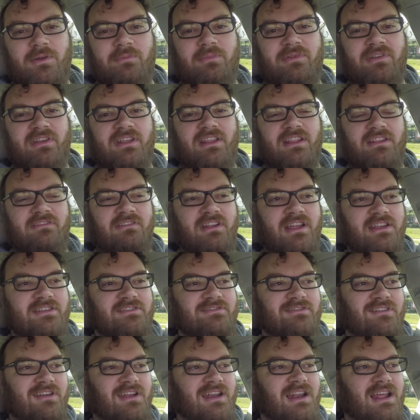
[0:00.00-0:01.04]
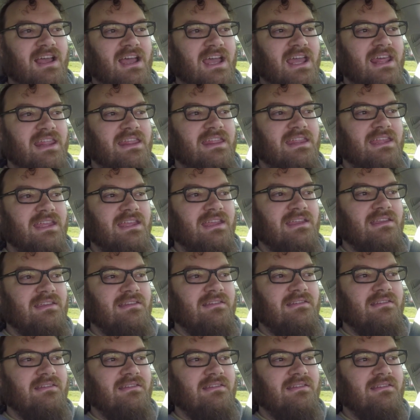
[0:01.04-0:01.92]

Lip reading: particular restaurant, I think,